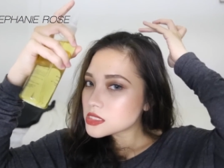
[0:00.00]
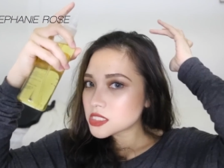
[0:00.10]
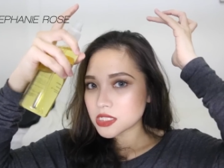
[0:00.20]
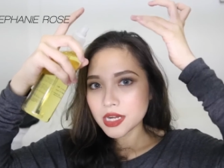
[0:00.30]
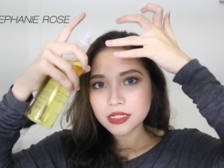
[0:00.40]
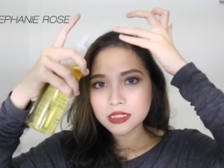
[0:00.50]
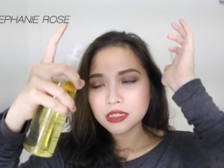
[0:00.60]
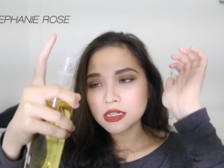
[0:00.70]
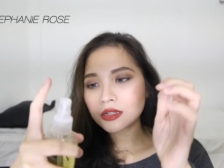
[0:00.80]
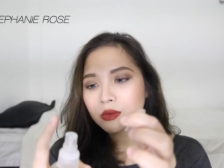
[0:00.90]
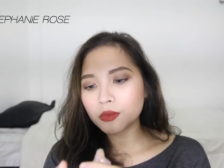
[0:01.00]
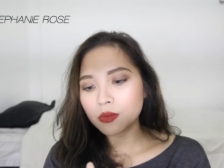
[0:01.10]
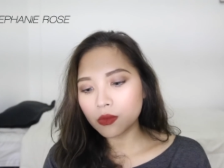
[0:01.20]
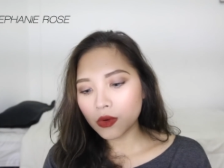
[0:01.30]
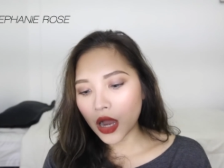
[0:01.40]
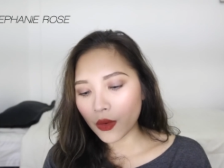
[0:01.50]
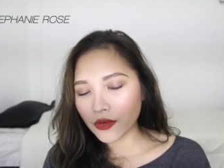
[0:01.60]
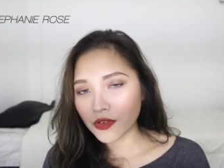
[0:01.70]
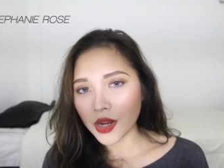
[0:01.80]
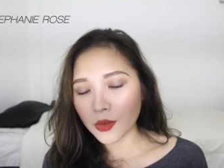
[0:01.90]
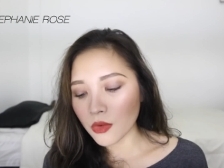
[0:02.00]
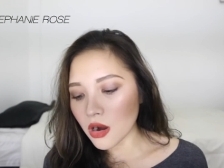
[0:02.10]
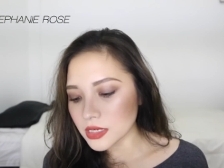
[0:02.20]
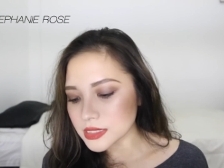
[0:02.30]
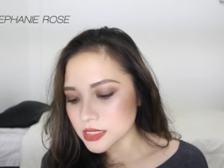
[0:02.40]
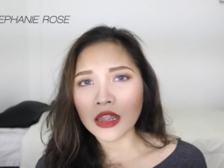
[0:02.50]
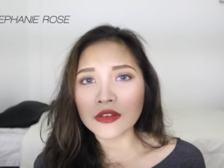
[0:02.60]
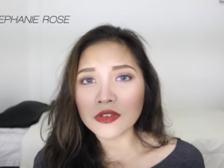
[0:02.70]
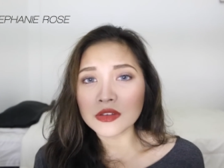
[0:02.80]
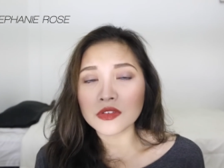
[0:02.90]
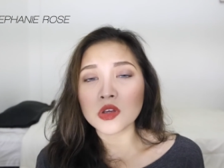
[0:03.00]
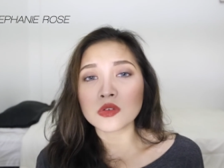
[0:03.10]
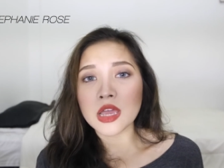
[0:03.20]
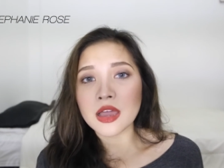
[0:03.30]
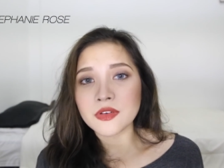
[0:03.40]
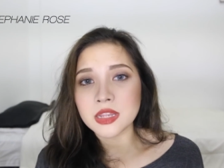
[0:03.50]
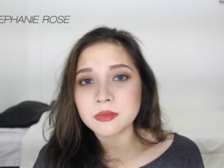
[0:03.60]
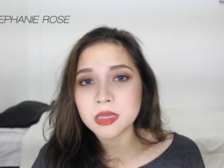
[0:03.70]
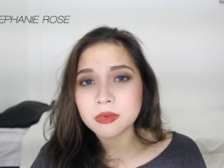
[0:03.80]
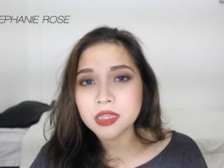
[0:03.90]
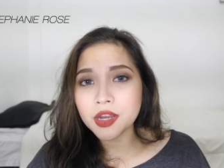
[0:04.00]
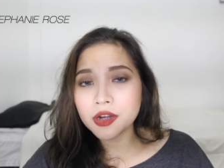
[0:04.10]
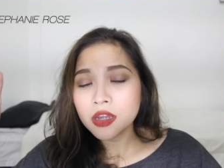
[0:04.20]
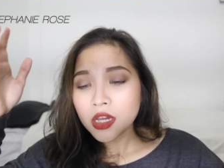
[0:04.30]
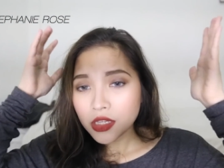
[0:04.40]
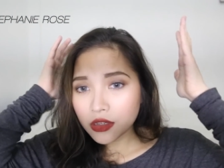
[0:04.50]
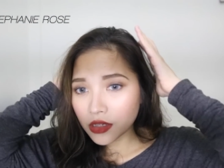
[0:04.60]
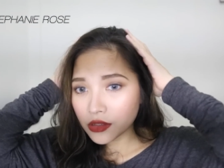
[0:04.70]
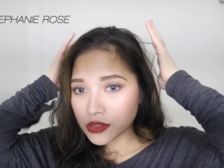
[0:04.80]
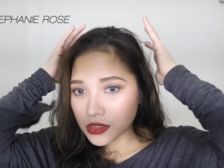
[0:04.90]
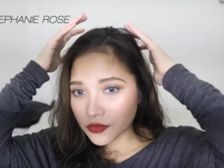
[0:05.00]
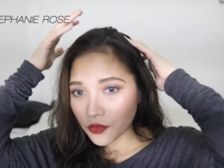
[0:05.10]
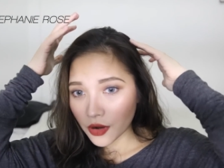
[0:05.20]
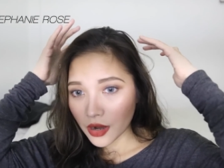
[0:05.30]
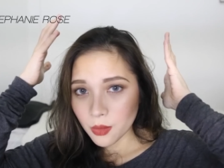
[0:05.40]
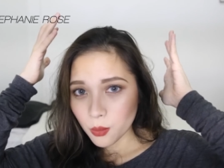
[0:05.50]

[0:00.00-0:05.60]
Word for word: styling it however I want and even if you don't have any baby hair you can use this for